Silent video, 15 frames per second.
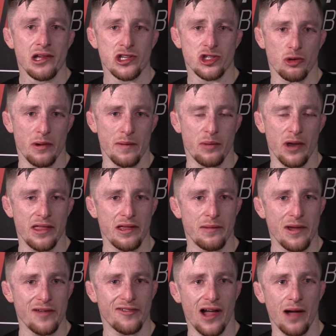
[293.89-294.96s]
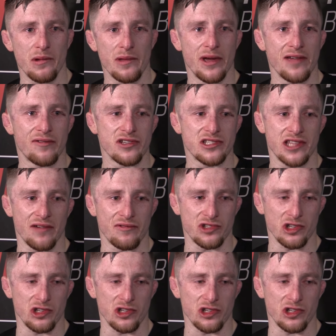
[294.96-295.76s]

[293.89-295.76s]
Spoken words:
so my brother and my family pay for stuff.